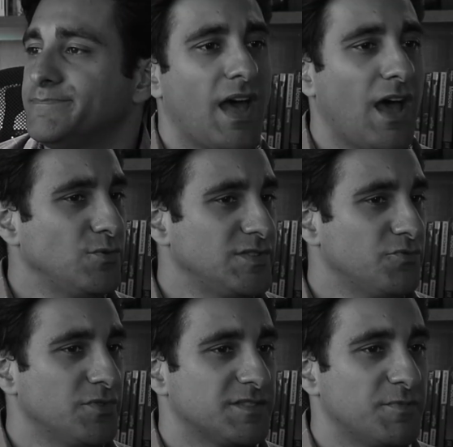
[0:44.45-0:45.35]
How is
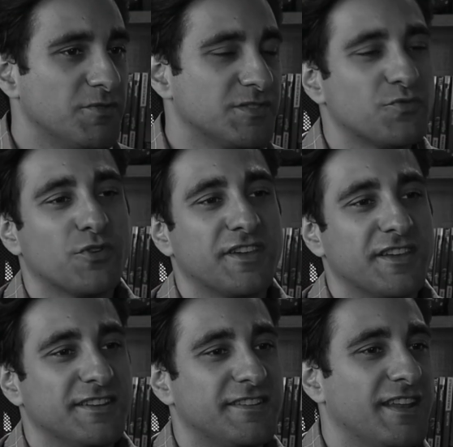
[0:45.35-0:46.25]
your experience
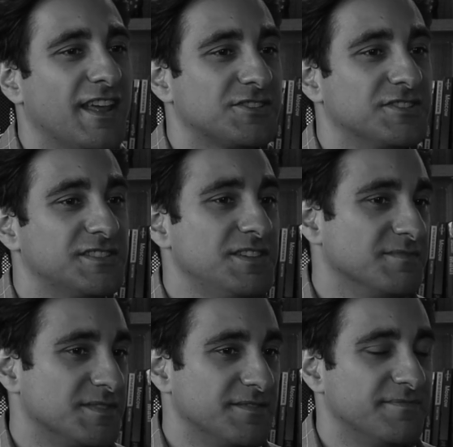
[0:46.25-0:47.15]
working in international
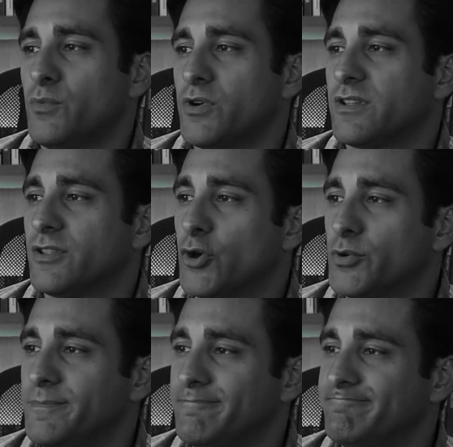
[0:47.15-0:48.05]
teams? I work
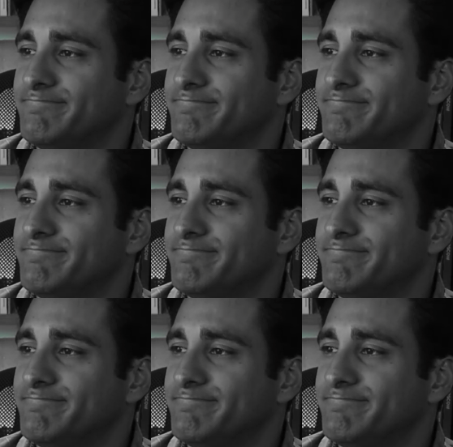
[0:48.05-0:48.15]
alone.